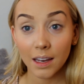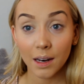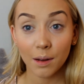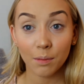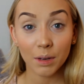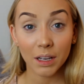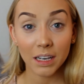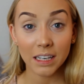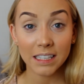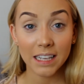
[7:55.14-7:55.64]
Then
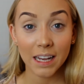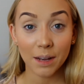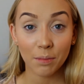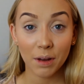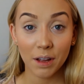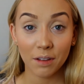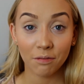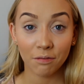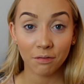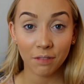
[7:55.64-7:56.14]
I'm going to take
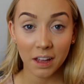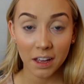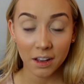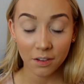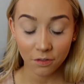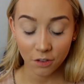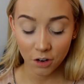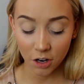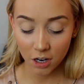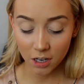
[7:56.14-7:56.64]
my
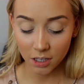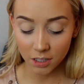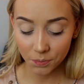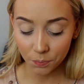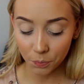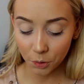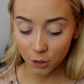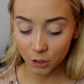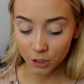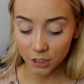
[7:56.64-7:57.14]
favourite
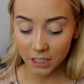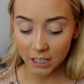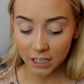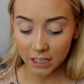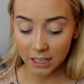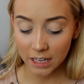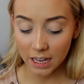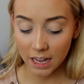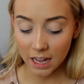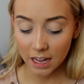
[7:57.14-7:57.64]
product
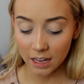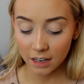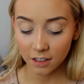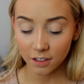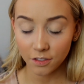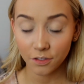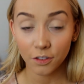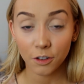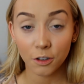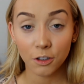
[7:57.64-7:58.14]

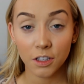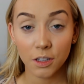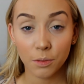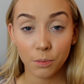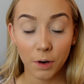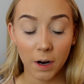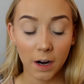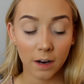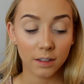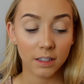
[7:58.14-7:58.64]
again to put under
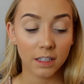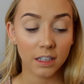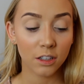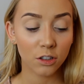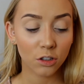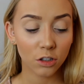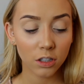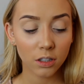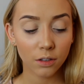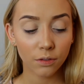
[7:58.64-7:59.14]
the brows, and
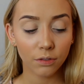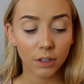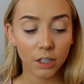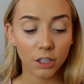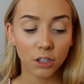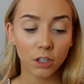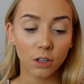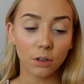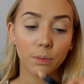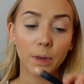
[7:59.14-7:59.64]
it's just a
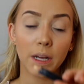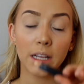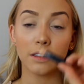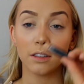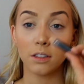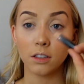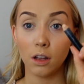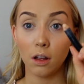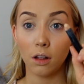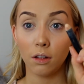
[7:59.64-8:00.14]
flesh tone
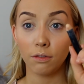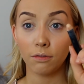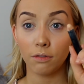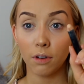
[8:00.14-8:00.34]
pencil